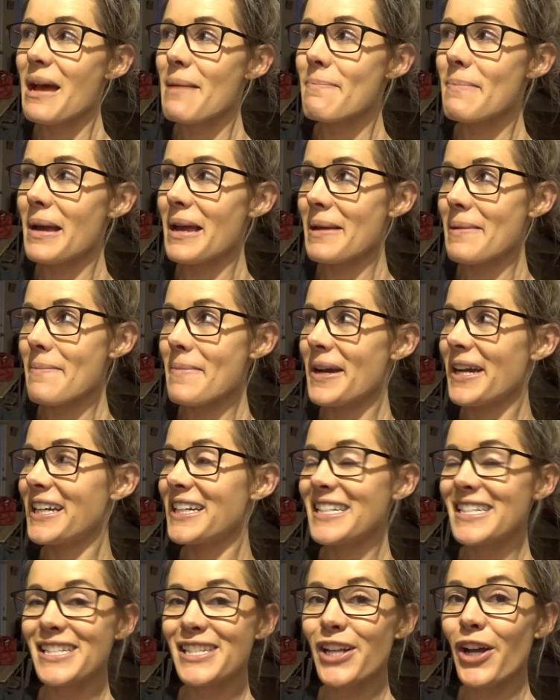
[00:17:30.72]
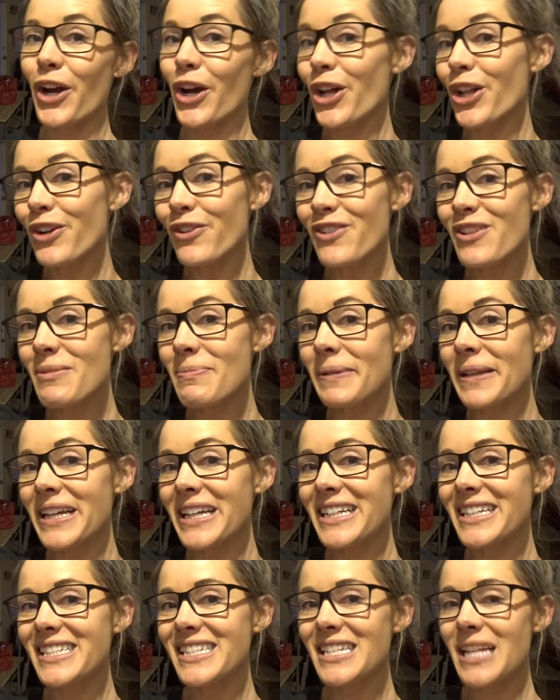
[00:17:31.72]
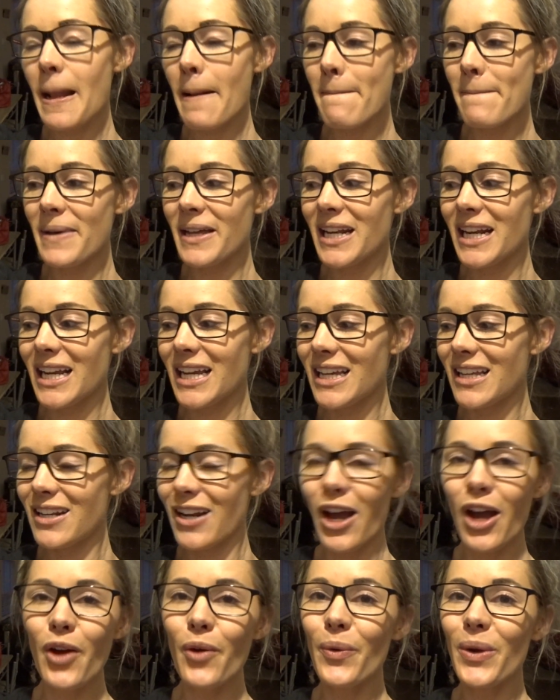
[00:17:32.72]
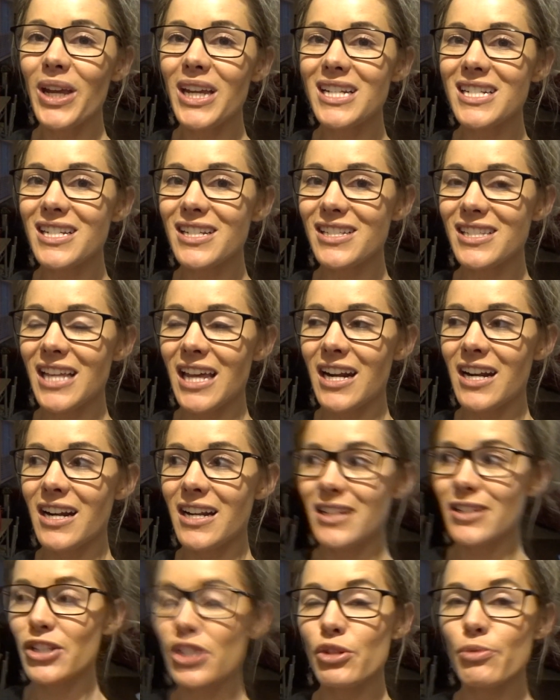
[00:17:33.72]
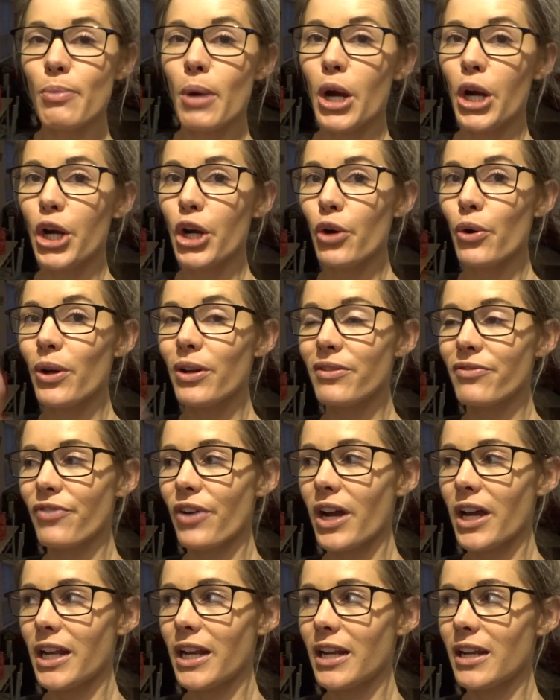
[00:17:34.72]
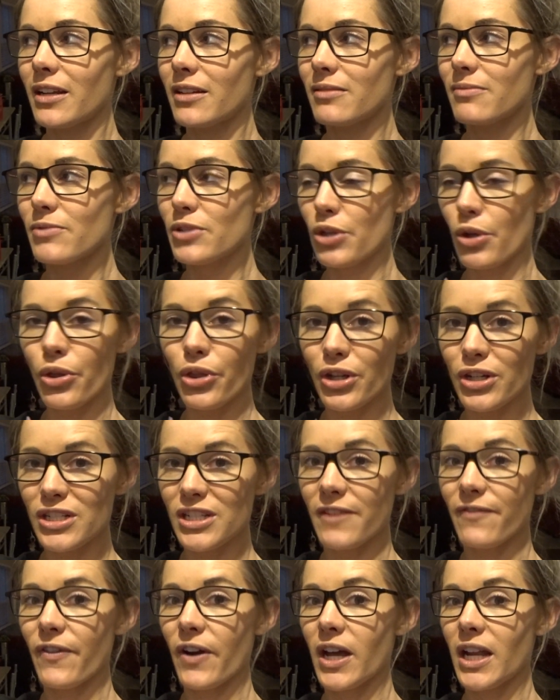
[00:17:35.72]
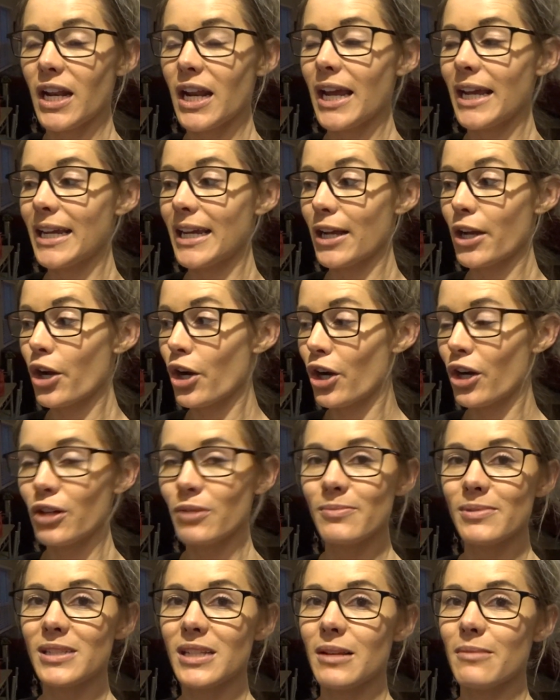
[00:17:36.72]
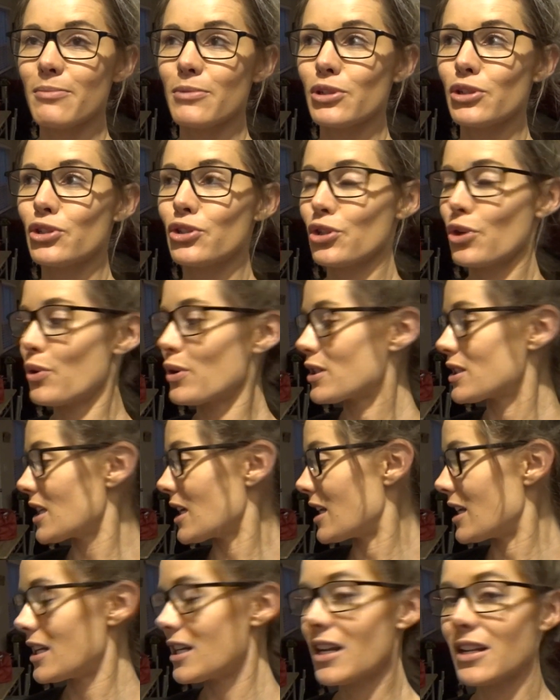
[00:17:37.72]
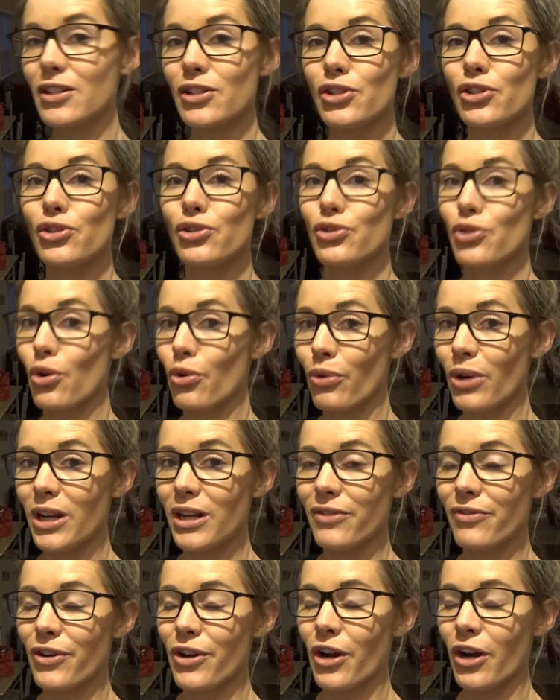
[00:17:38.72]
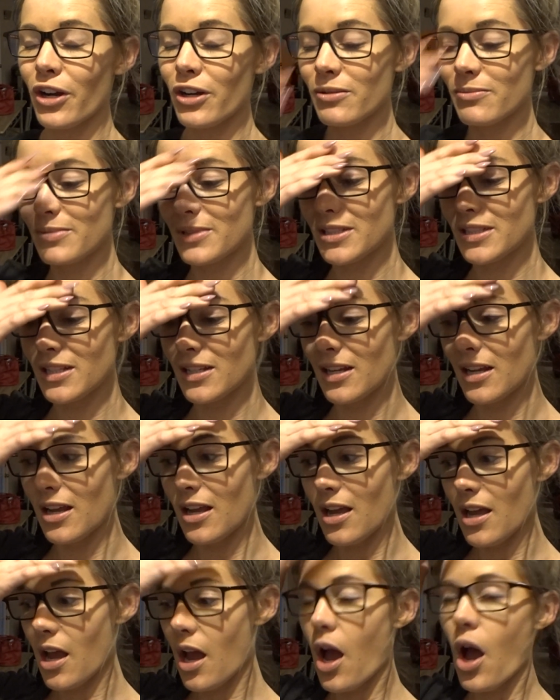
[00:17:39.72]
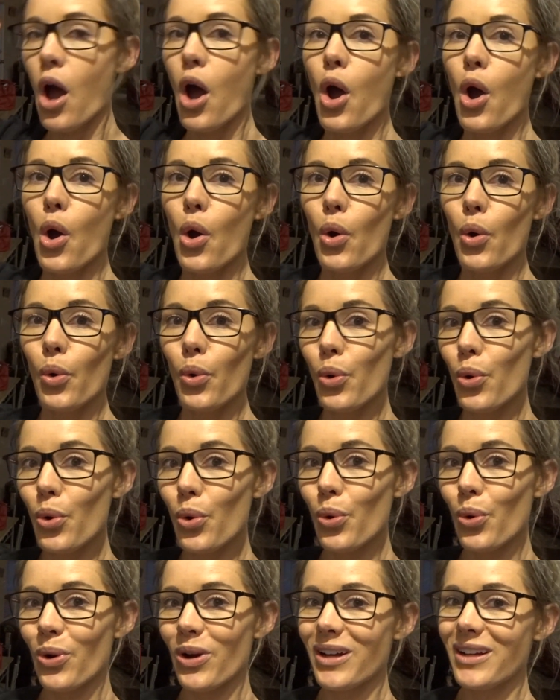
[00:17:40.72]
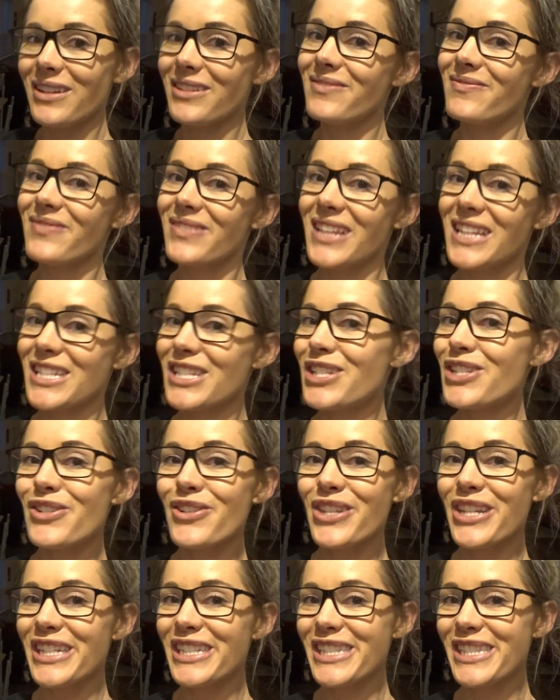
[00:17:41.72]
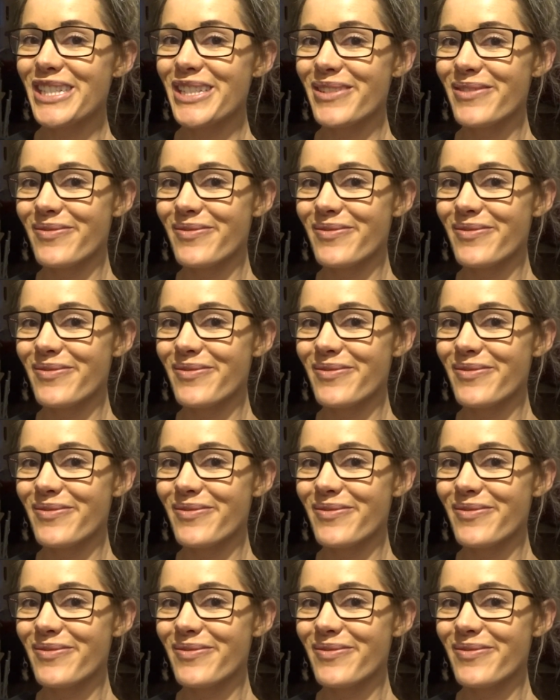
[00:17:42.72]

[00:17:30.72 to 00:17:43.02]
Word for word: My mind is all over the place, but I cannot wait until Saturday and tomorrow and Friday. So Thursday, Friday, I get carbs. I'm so excited and so ready for carbs. Whew. Let's do this.